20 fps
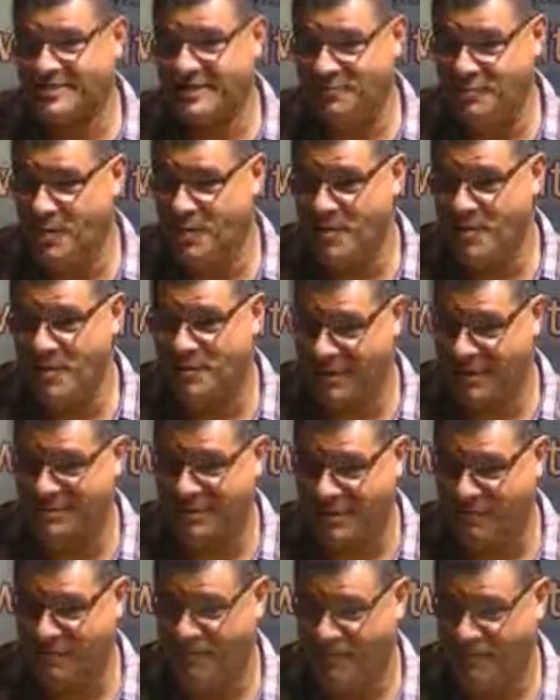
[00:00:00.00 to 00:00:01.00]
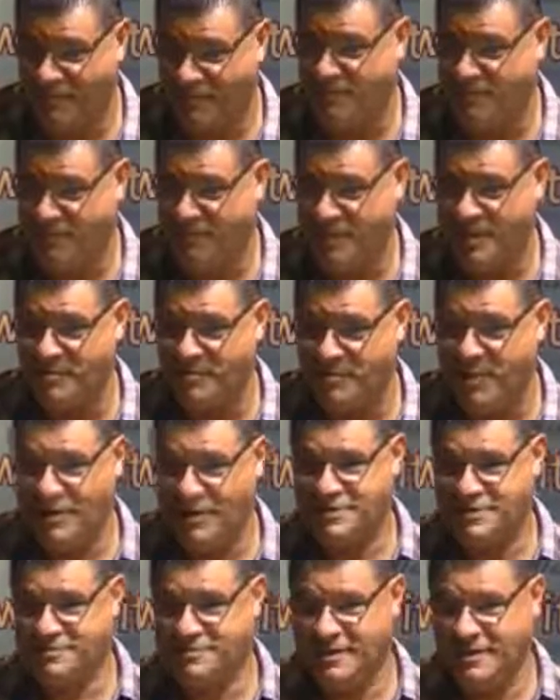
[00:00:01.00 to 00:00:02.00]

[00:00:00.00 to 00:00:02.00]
it's a poem because he's a very important poet.